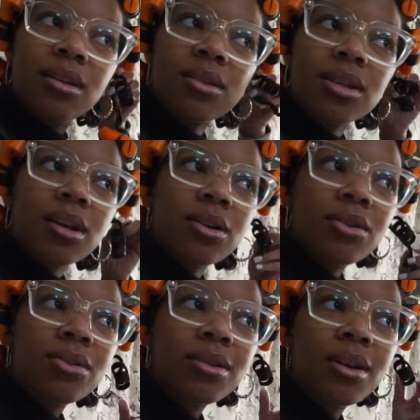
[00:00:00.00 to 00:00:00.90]
So
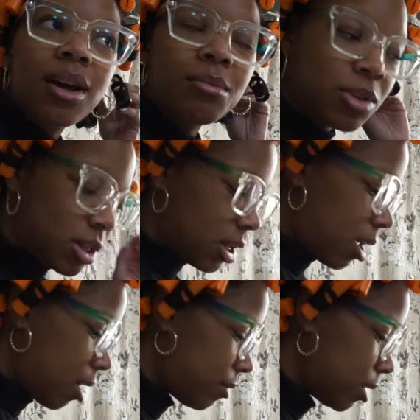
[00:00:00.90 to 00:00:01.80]
I'm just gonna
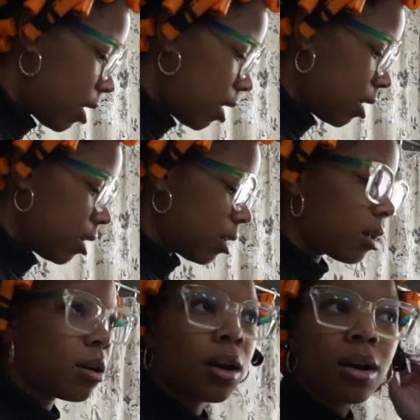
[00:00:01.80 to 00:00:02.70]
have to like
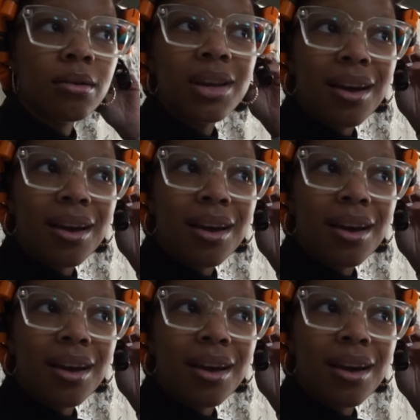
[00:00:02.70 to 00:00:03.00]
hurry